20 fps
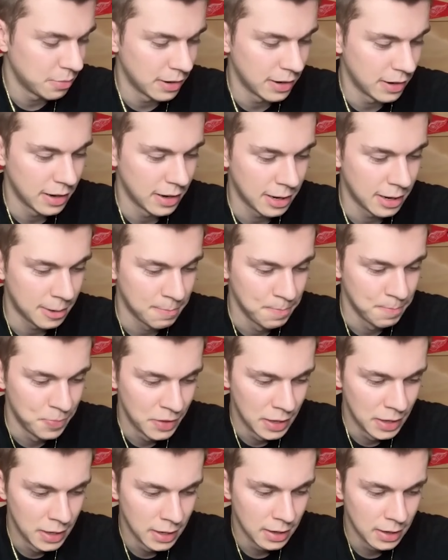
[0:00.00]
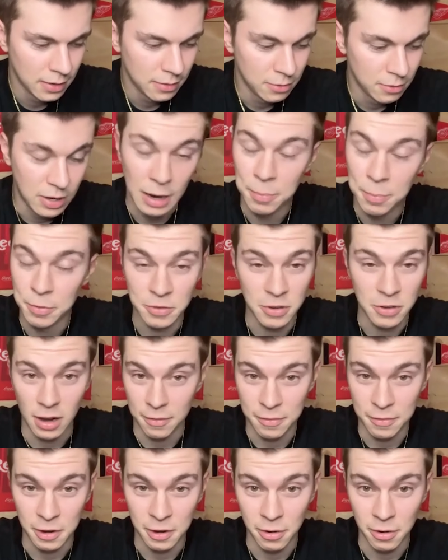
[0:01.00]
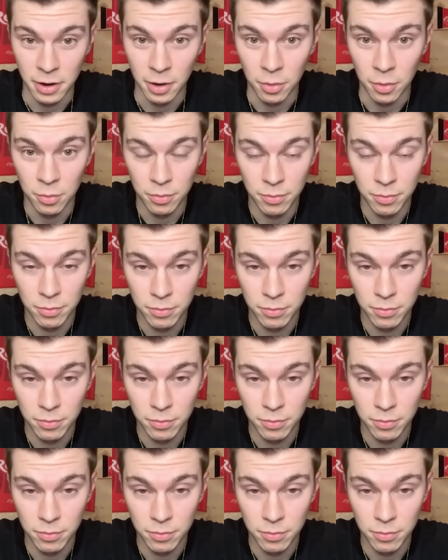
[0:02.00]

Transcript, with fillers: But um, Tampa's got to figure it out.